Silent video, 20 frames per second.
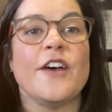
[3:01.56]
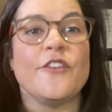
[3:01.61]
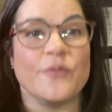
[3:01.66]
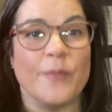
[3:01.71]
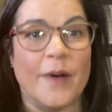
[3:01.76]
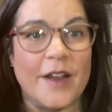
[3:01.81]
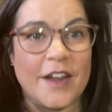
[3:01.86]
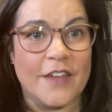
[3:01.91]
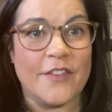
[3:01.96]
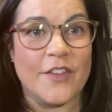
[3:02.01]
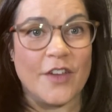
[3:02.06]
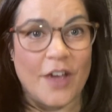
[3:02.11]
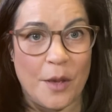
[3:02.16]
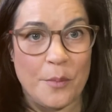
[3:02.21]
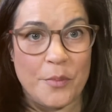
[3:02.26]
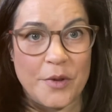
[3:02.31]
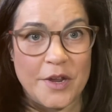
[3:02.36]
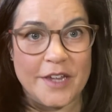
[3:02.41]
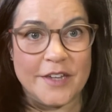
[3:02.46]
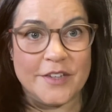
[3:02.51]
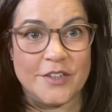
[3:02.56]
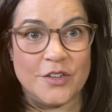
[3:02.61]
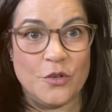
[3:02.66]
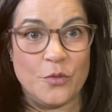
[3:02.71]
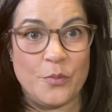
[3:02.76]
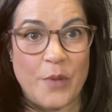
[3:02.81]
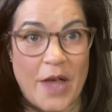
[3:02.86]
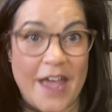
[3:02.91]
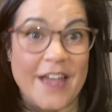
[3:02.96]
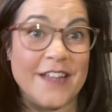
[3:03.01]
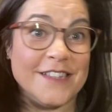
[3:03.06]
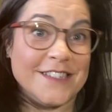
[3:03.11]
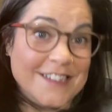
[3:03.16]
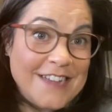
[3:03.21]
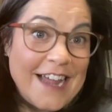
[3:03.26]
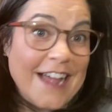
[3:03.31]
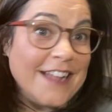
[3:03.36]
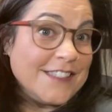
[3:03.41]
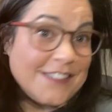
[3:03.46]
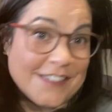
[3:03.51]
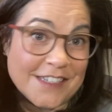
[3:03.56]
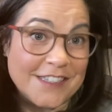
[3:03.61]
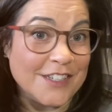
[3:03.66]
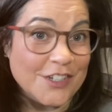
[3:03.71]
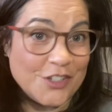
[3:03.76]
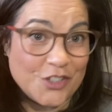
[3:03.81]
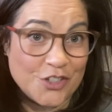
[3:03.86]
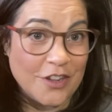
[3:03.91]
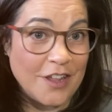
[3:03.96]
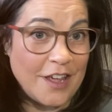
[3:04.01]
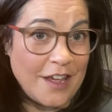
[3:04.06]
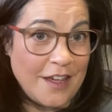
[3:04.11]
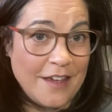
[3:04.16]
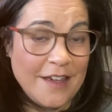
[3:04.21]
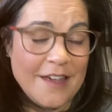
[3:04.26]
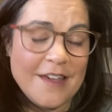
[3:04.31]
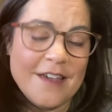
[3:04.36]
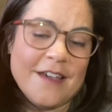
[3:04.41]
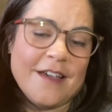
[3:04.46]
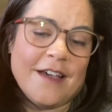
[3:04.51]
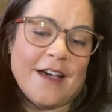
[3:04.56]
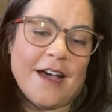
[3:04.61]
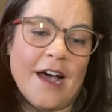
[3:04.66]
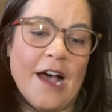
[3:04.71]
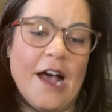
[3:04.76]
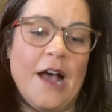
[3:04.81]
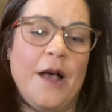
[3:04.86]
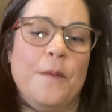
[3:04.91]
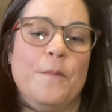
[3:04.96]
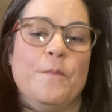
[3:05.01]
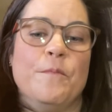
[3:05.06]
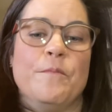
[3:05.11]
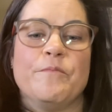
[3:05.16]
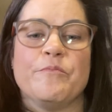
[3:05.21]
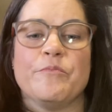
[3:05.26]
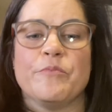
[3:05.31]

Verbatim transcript: money in the company to pay its debts, essentially. Um,